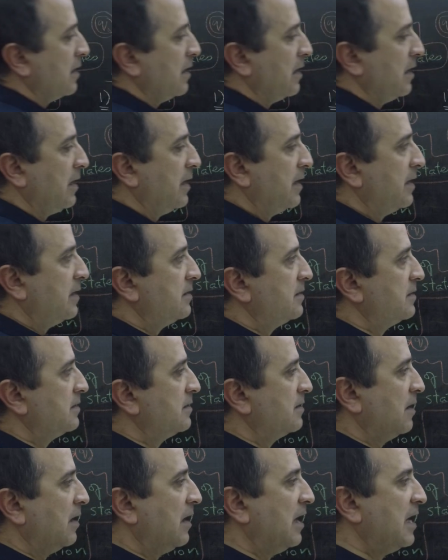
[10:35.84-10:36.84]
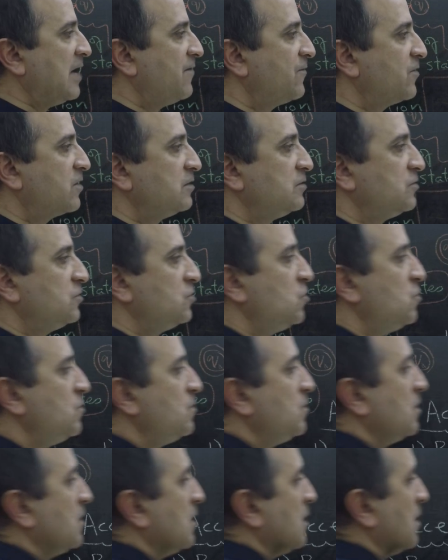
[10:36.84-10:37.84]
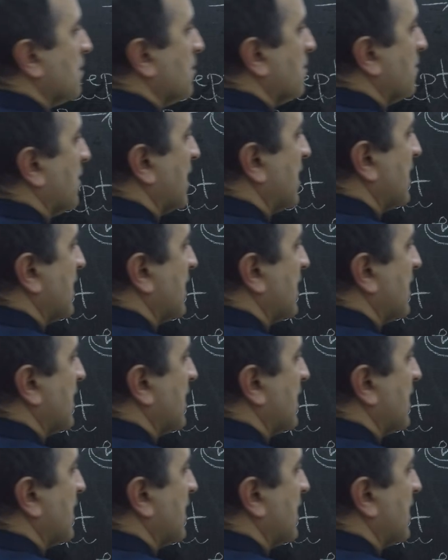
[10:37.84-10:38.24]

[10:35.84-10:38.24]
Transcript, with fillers: And I have consumed my